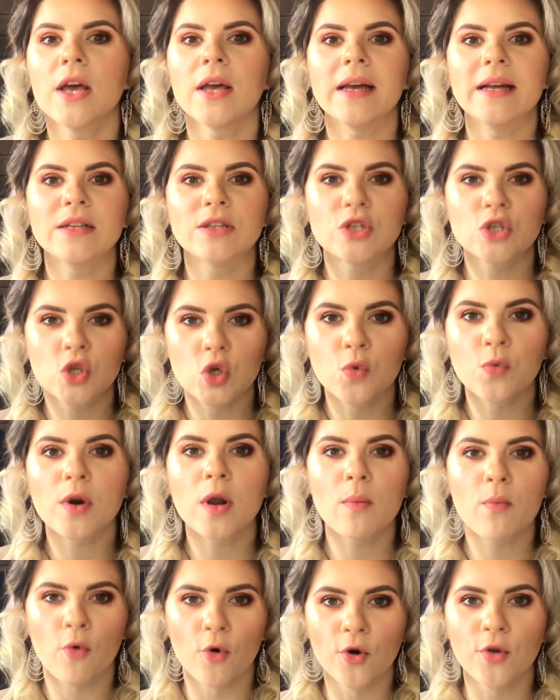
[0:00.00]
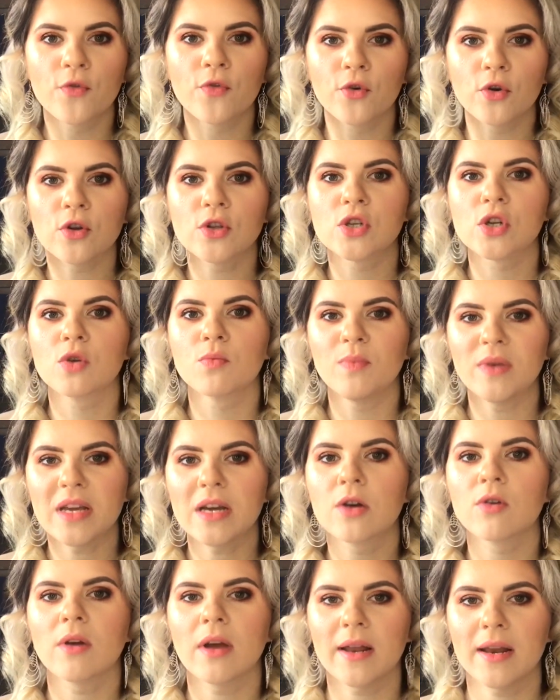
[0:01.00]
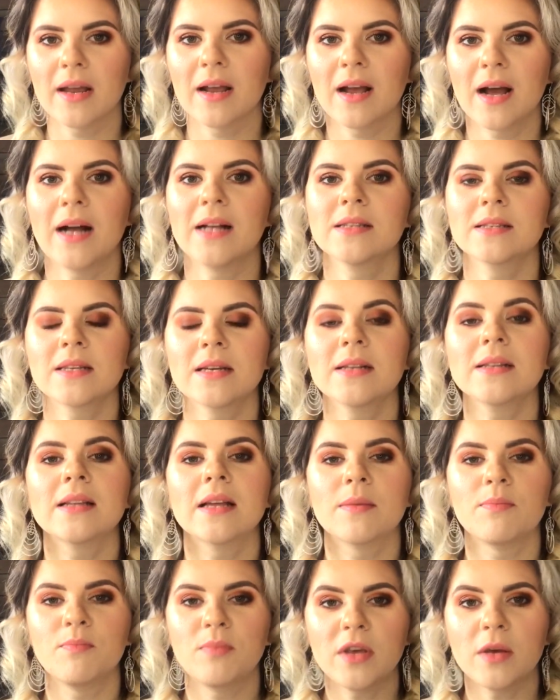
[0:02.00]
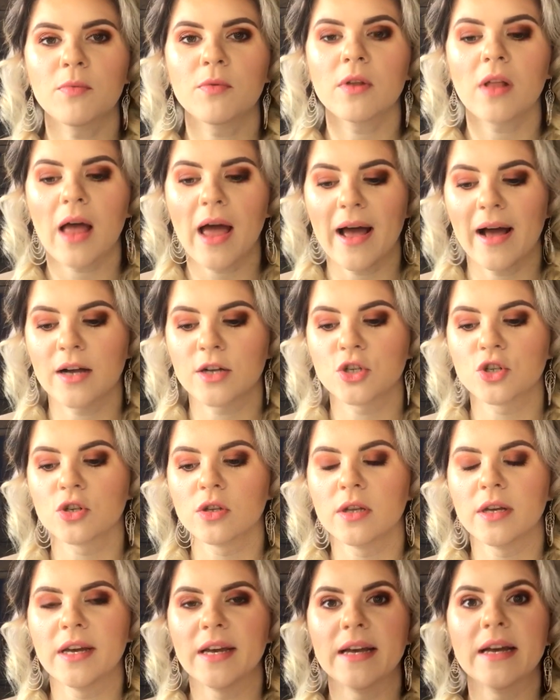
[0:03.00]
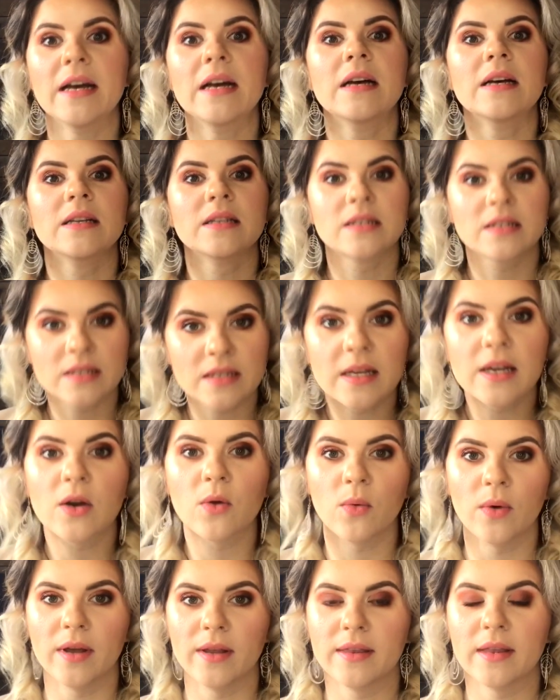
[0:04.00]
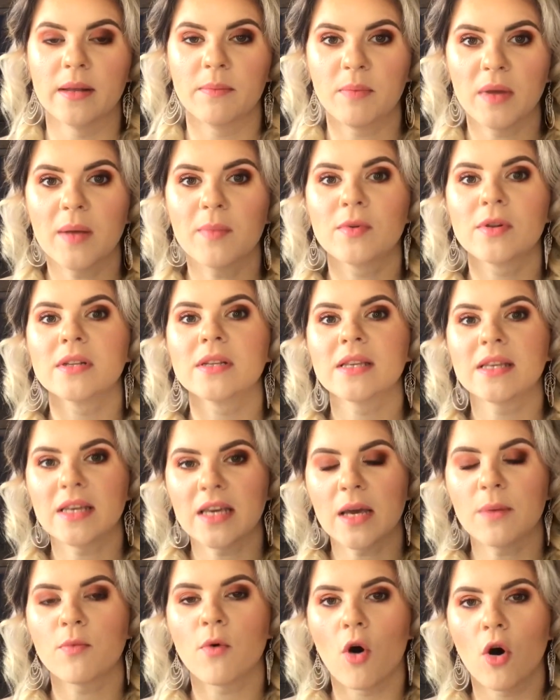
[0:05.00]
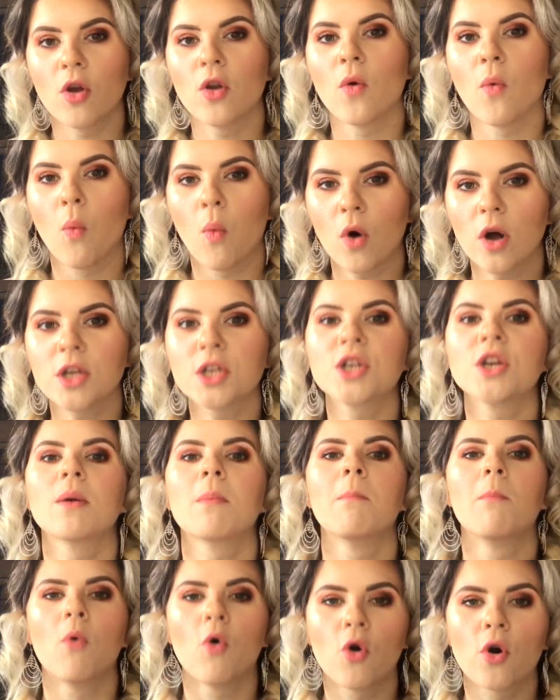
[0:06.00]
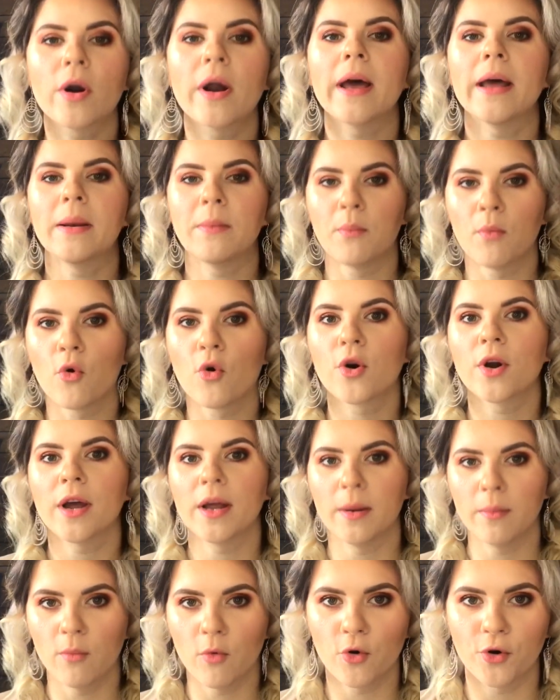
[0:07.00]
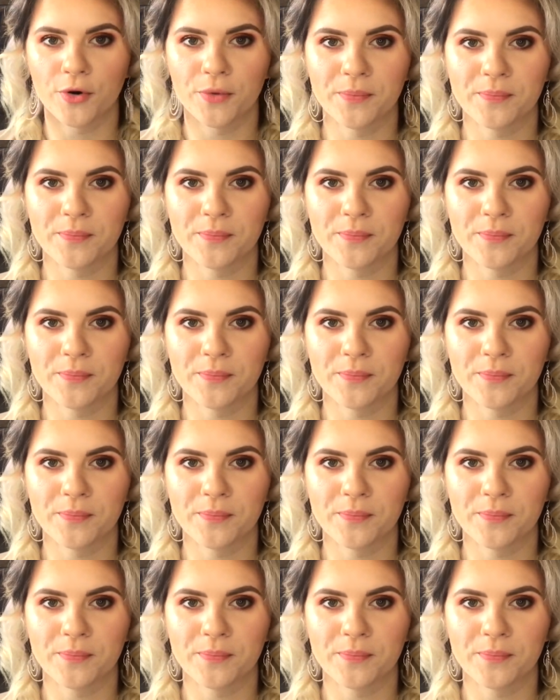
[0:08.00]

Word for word: it's super important for you to be creating content that people actually stick with, that people keep on watching more and more and more.